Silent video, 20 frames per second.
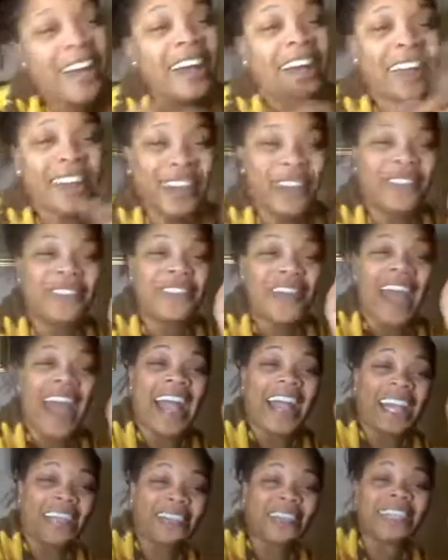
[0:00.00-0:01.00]
Go back.
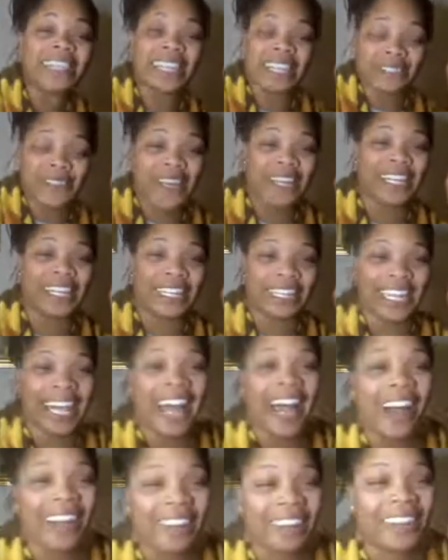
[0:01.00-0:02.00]
It was like about a good
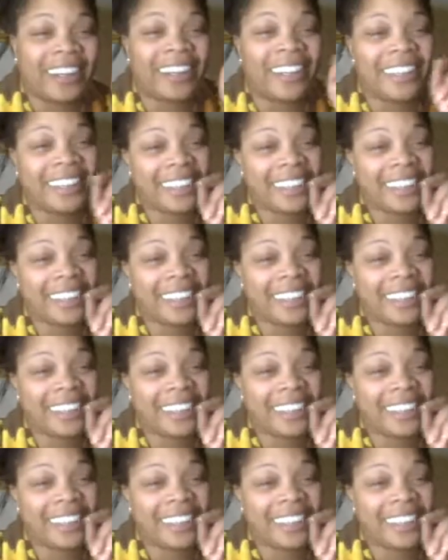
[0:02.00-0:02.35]
hour.